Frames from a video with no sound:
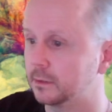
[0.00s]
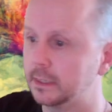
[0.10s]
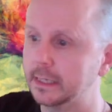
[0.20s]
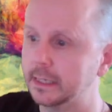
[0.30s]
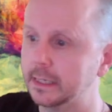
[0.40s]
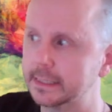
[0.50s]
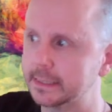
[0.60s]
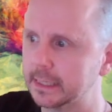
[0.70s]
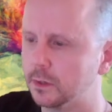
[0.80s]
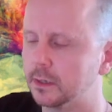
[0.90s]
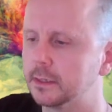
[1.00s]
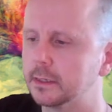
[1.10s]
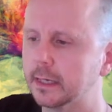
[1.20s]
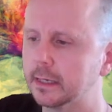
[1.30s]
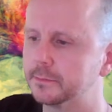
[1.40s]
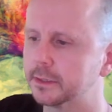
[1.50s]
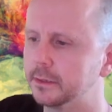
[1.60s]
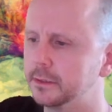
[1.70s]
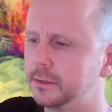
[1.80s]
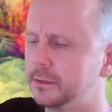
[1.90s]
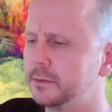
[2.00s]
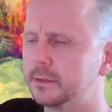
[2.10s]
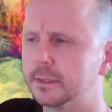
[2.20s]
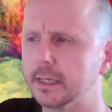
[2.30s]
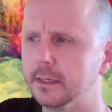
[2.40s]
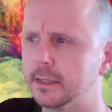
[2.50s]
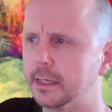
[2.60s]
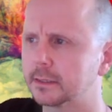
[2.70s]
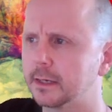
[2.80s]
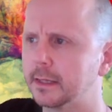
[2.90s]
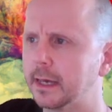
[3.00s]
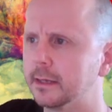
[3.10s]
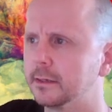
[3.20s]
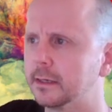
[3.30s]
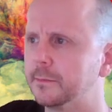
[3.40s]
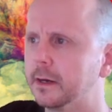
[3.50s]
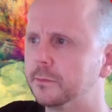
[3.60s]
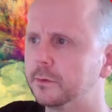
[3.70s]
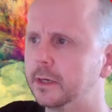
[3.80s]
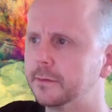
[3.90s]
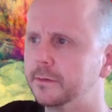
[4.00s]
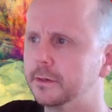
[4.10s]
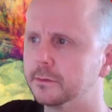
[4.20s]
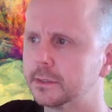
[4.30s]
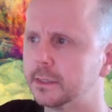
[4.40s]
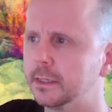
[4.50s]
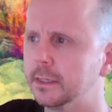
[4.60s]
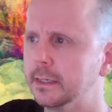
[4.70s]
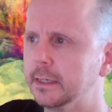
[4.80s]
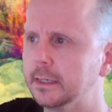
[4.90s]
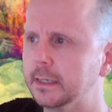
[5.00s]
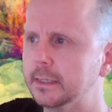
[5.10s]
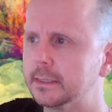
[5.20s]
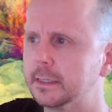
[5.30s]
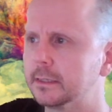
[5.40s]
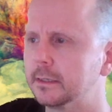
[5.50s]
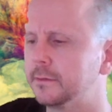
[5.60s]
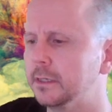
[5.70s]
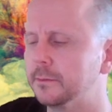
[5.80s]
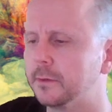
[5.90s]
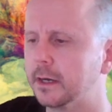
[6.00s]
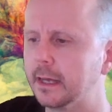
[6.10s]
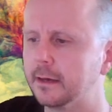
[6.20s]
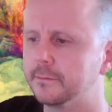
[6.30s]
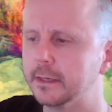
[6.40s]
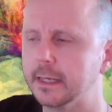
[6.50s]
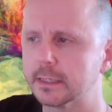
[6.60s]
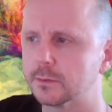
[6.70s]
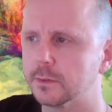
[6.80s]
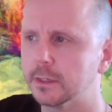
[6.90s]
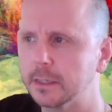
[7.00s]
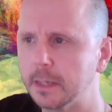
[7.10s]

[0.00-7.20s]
an ESS word. So you do see things like that come up where it feels instinctive that you might have a Ness word,